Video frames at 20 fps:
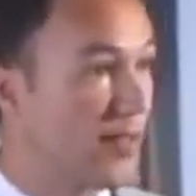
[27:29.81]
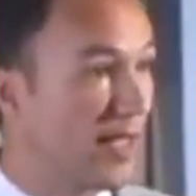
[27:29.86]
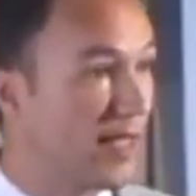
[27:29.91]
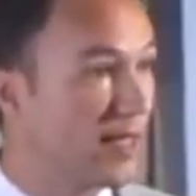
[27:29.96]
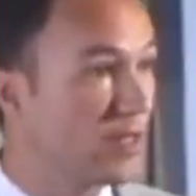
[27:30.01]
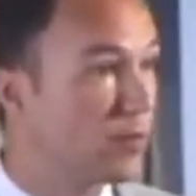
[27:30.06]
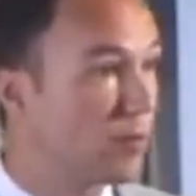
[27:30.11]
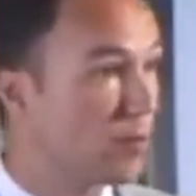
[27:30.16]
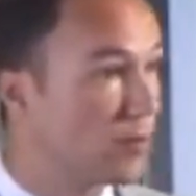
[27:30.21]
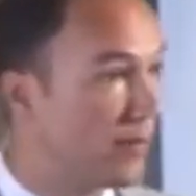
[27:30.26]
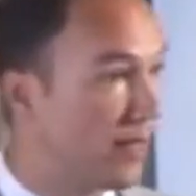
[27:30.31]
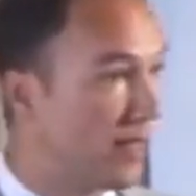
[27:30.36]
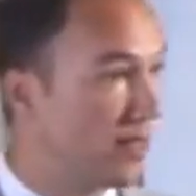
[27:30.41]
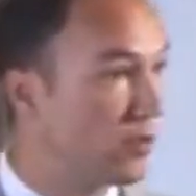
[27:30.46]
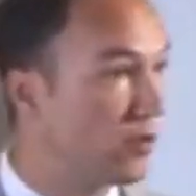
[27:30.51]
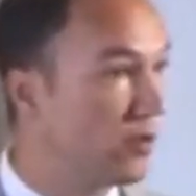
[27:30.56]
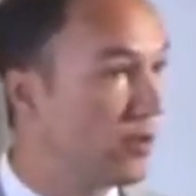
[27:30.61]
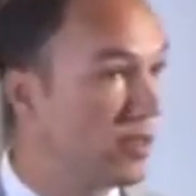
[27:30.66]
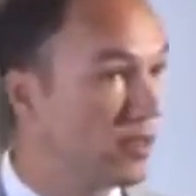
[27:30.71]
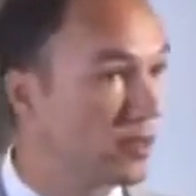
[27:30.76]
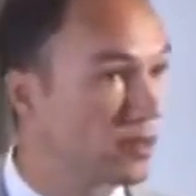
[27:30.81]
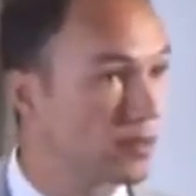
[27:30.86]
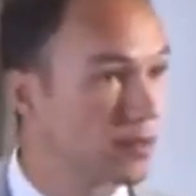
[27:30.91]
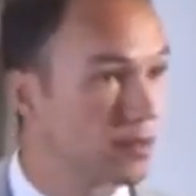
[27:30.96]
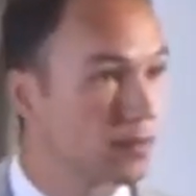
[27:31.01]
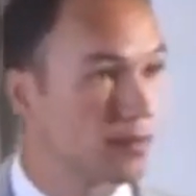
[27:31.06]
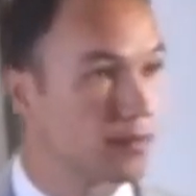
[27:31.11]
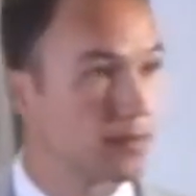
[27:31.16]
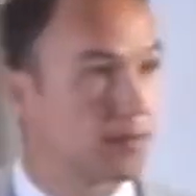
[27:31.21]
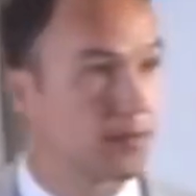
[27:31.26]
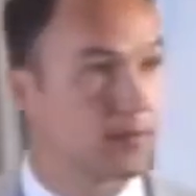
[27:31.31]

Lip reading: that is what value is.